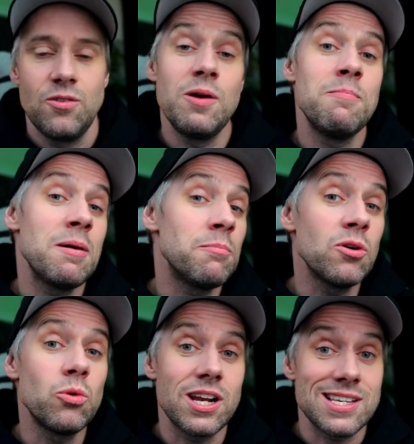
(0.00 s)

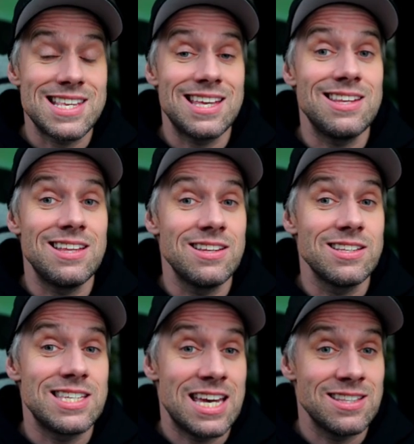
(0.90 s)
Remember what I said in the
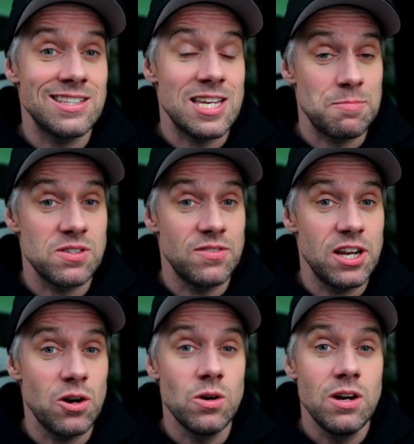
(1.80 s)
10 tips
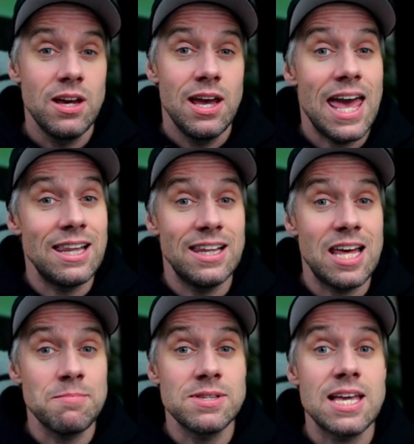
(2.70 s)
video?
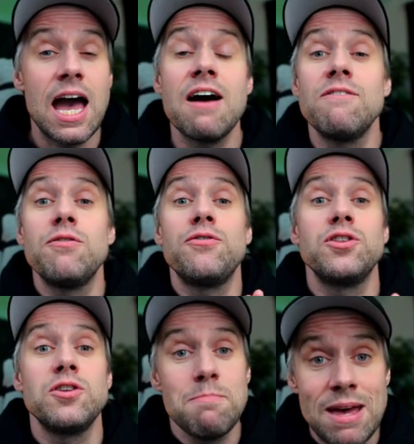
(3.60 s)
LLMs have a
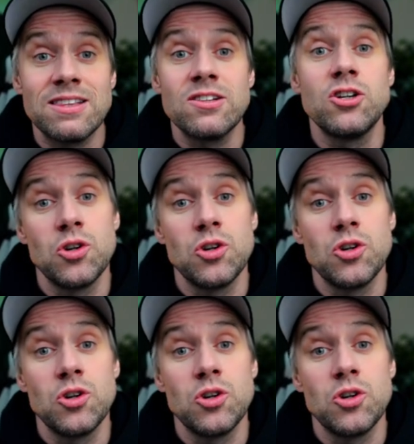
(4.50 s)
fundamental